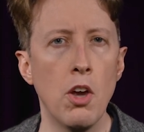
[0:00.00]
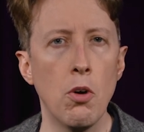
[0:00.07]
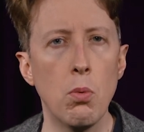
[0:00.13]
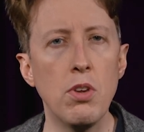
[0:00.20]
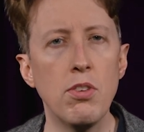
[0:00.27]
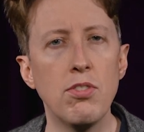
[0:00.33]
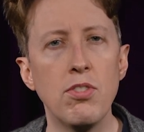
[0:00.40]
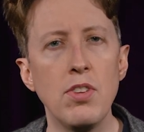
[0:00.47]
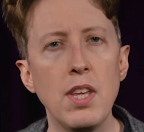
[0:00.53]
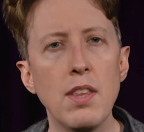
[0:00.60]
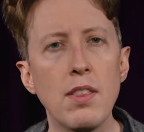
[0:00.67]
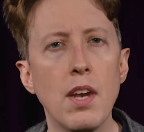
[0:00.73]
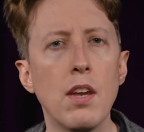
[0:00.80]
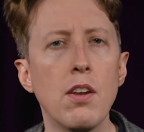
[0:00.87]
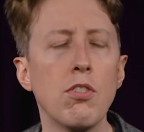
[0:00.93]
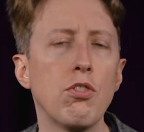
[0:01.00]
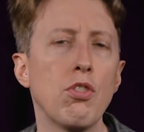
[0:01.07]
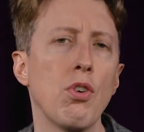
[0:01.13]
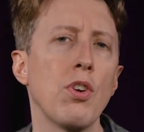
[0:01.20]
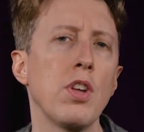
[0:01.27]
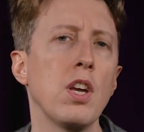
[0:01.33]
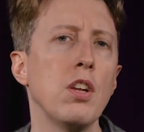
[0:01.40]
we see that it is
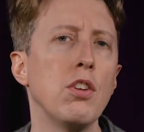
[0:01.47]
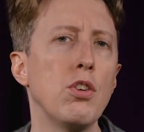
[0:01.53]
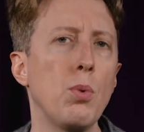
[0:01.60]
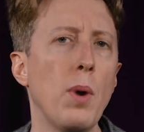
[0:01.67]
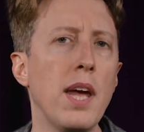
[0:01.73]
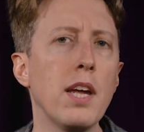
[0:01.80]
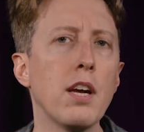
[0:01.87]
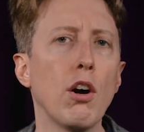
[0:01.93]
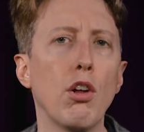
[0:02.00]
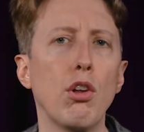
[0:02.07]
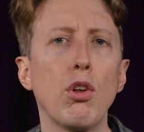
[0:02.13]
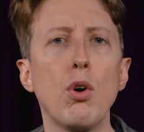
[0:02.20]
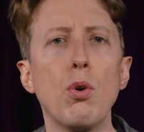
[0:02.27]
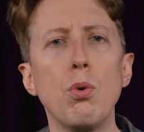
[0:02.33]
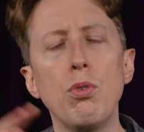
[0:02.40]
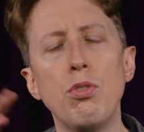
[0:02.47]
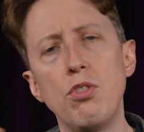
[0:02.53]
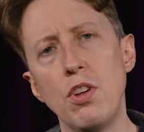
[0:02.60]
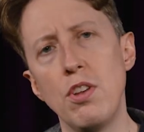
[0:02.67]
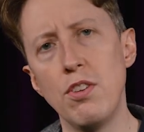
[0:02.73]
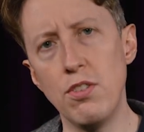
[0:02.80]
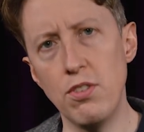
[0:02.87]
turning into a
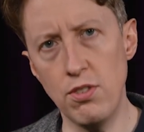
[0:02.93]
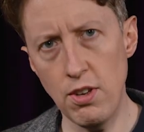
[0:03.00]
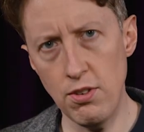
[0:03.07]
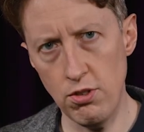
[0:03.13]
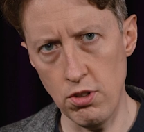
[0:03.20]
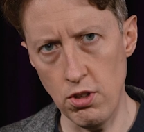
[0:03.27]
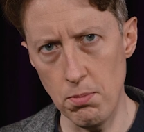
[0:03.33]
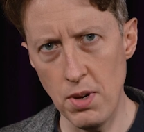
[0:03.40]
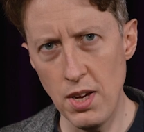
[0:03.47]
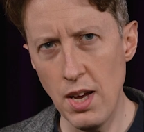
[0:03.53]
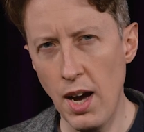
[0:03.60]
closed system.